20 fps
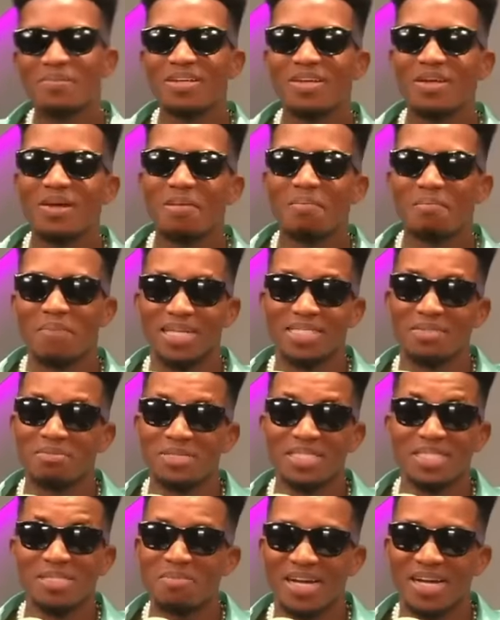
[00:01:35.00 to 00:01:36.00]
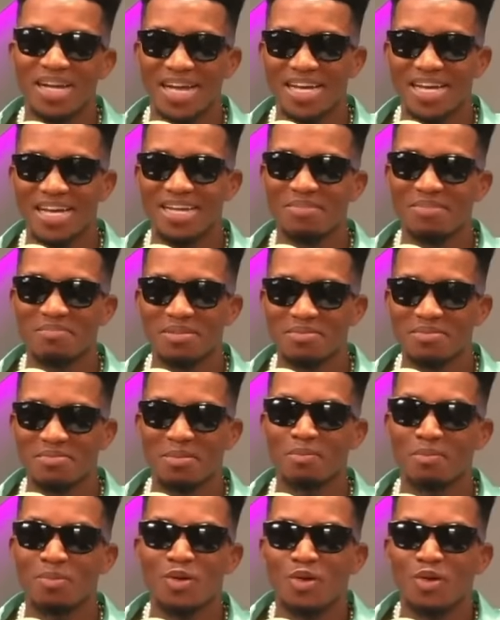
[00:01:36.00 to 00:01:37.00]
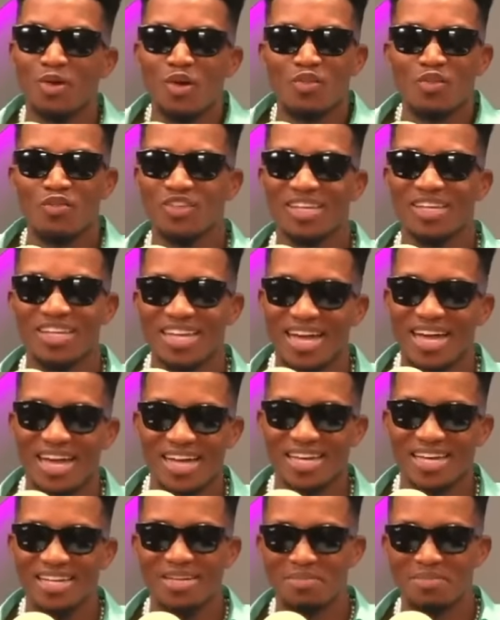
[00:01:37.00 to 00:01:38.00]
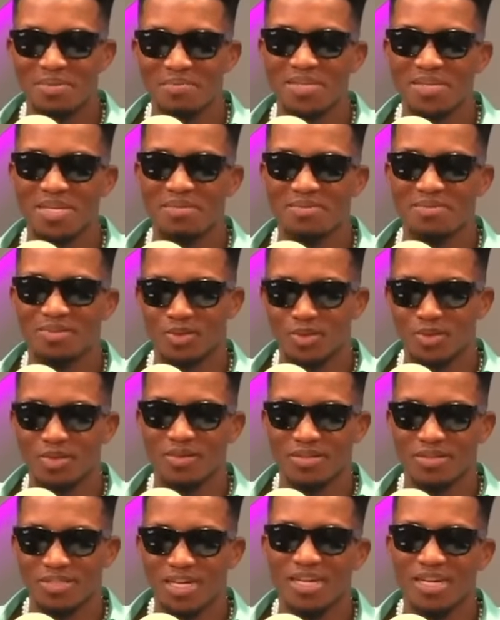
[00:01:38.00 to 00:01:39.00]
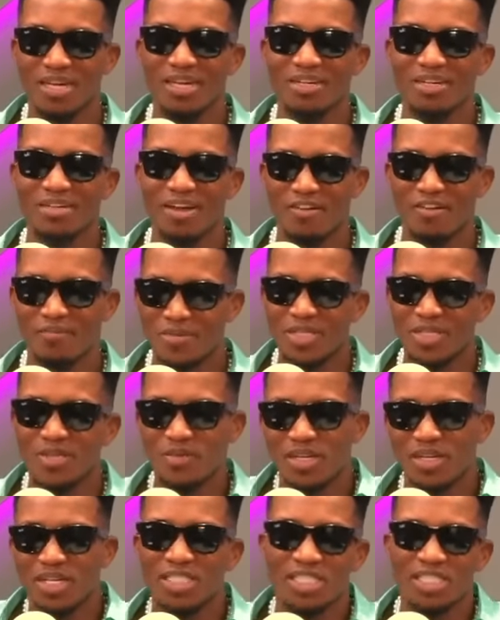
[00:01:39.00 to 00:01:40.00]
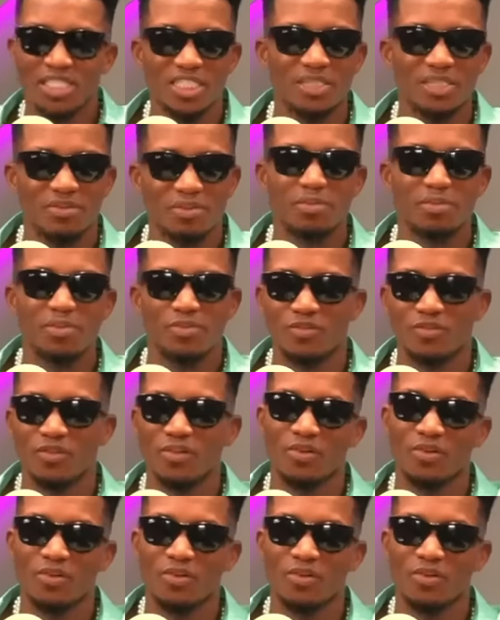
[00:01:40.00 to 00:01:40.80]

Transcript: but me too, man, kade, my love it that another baby them. So yeah, I've been in relationships before.